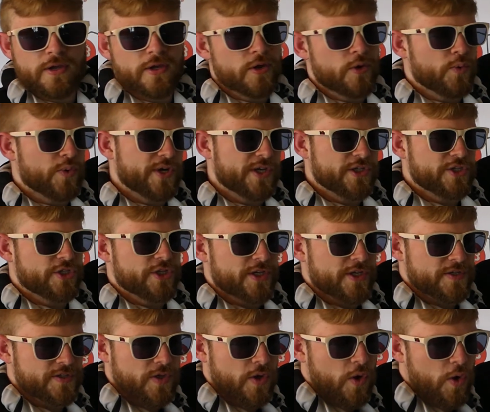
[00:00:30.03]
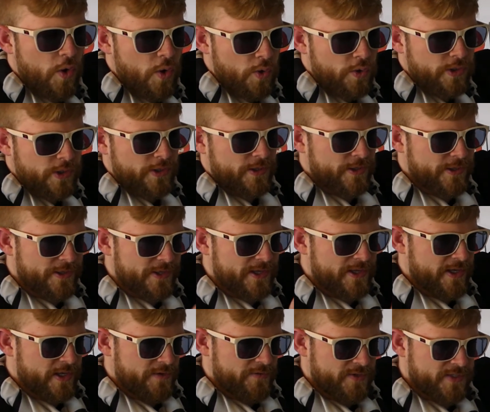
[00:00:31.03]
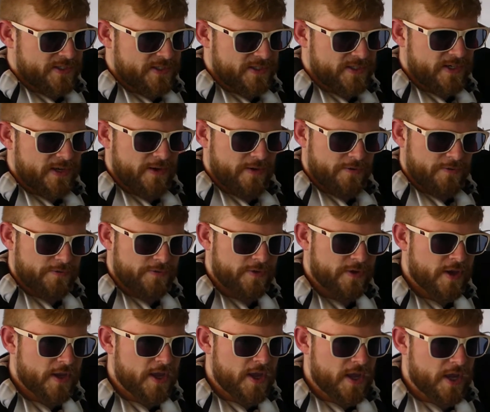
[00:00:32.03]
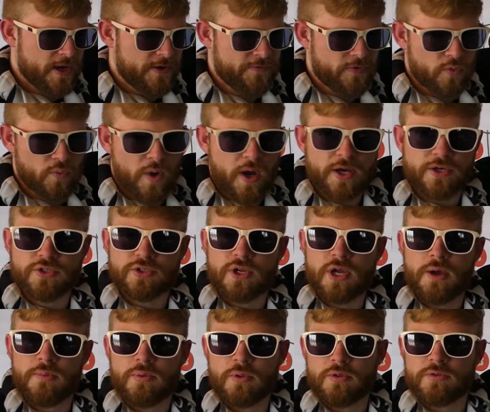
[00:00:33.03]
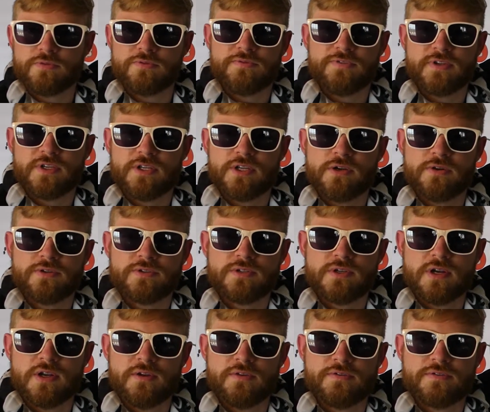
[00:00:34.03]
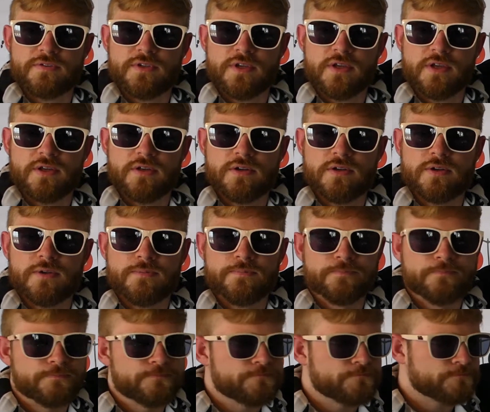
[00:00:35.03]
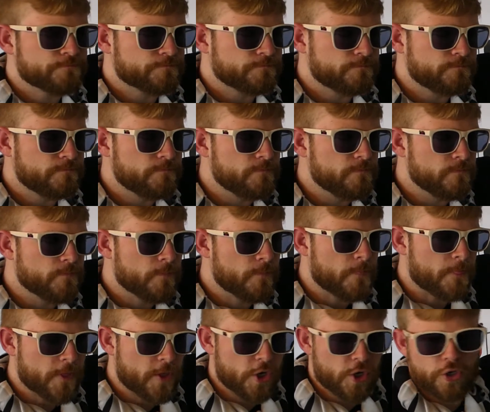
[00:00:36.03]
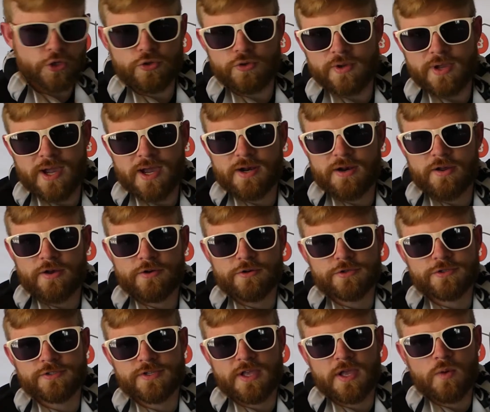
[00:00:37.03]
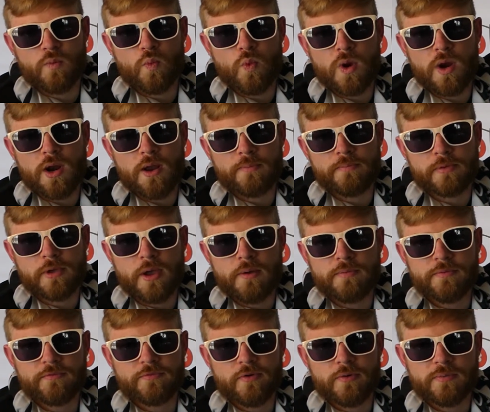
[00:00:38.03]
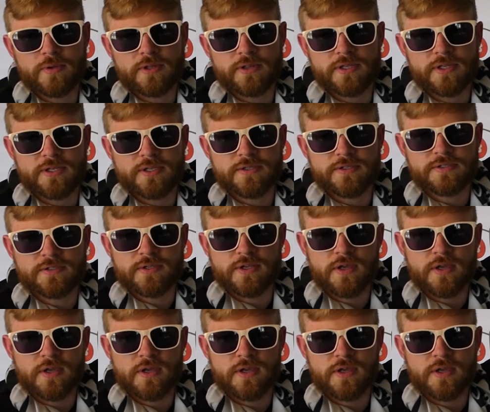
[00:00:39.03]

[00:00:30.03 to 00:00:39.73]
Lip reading: which is a whole nother thing in of itself. And if you watch a couple of the videos that I've said, you know, you kind of understand where I'm coming from at least.